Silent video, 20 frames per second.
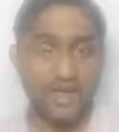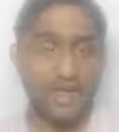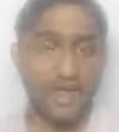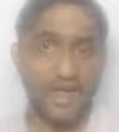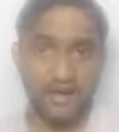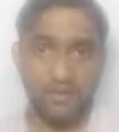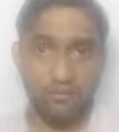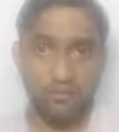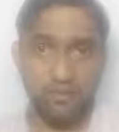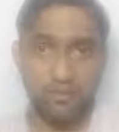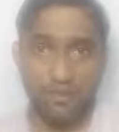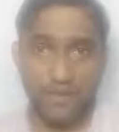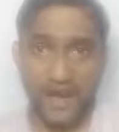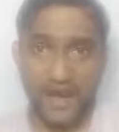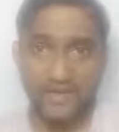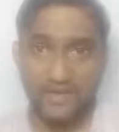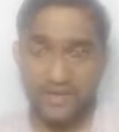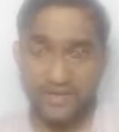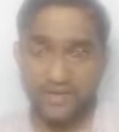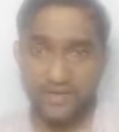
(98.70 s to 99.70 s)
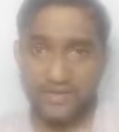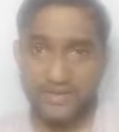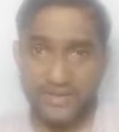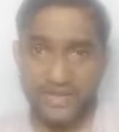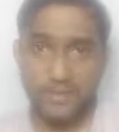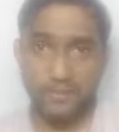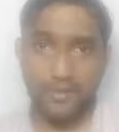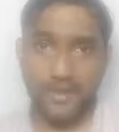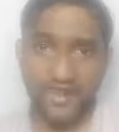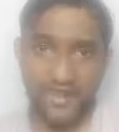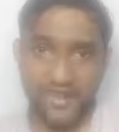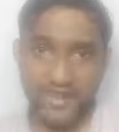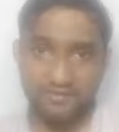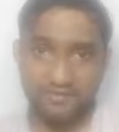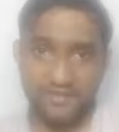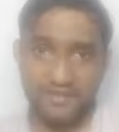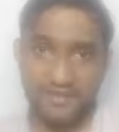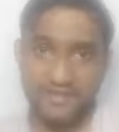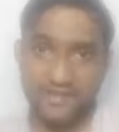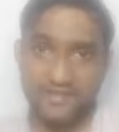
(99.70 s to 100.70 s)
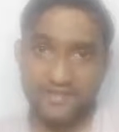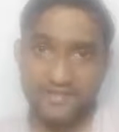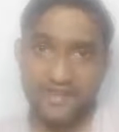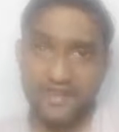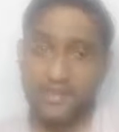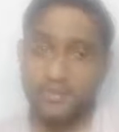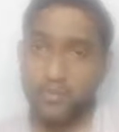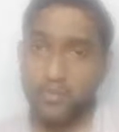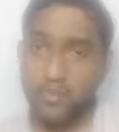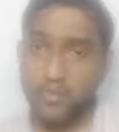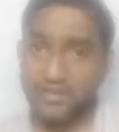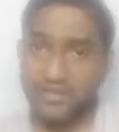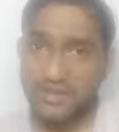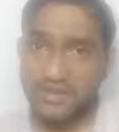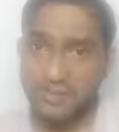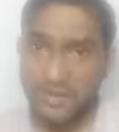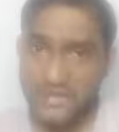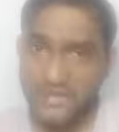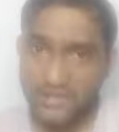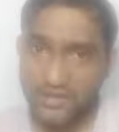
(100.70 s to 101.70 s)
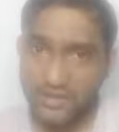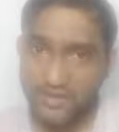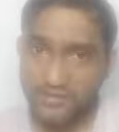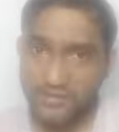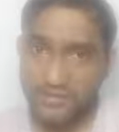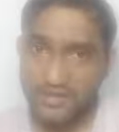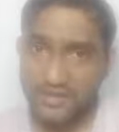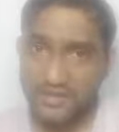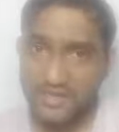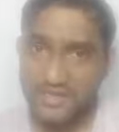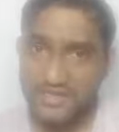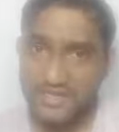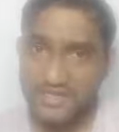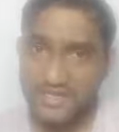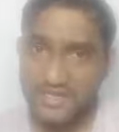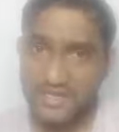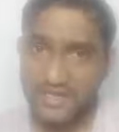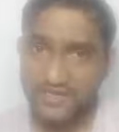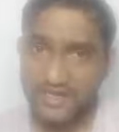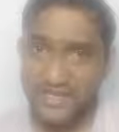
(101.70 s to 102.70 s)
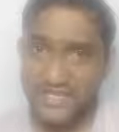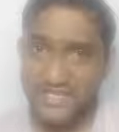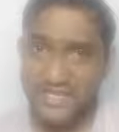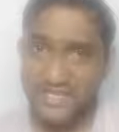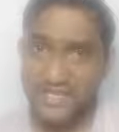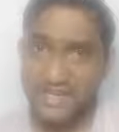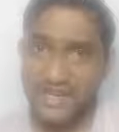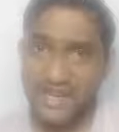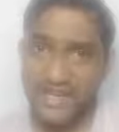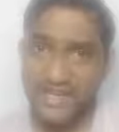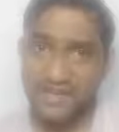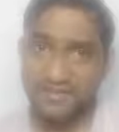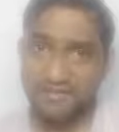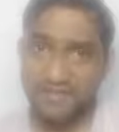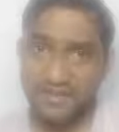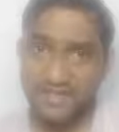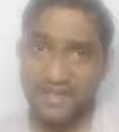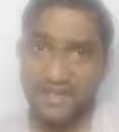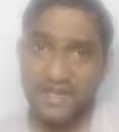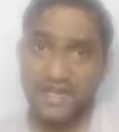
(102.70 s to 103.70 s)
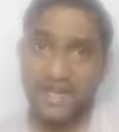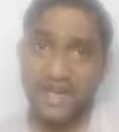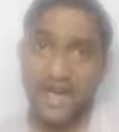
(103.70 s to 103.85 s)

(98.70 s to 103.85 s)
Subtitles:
And other good thing about IFT is most of the questions in the GK section in IFT